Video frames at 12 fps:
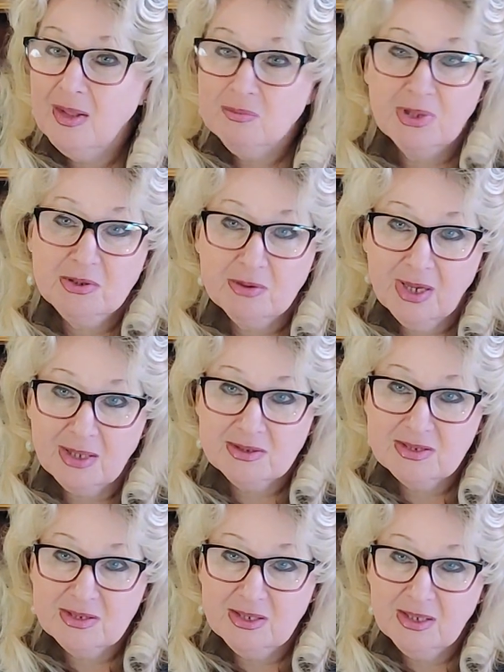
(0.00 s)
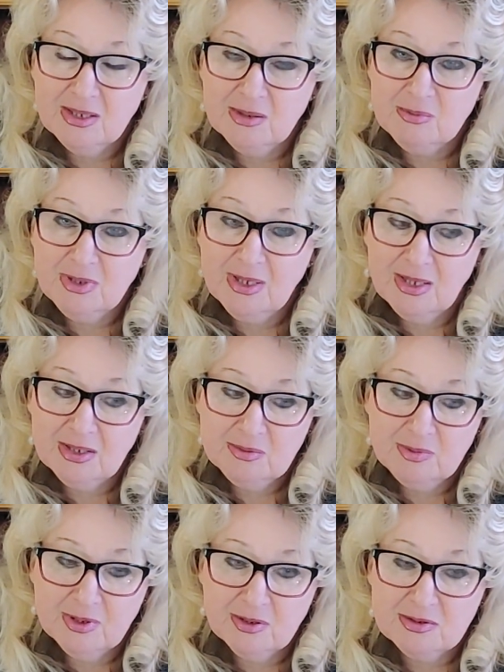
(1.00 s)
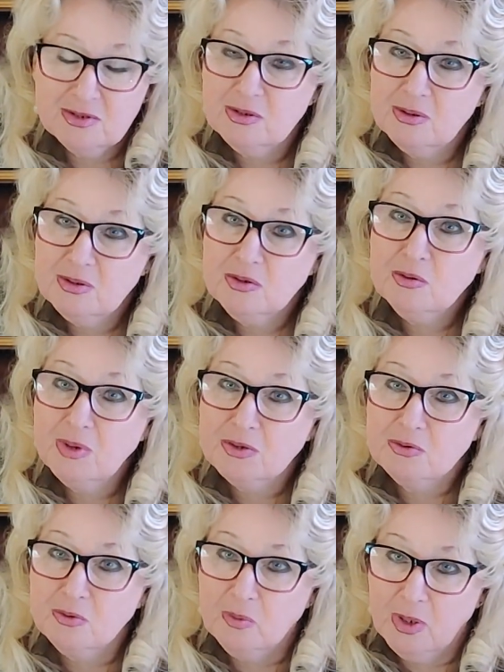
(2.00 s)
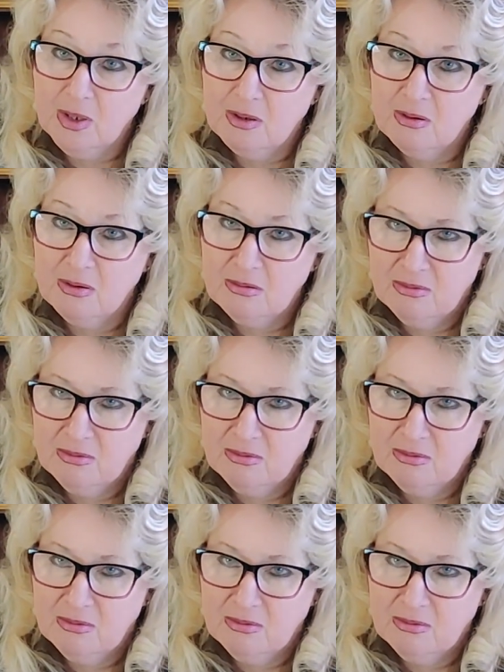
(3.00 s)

but you can't see him yet because you are too weak.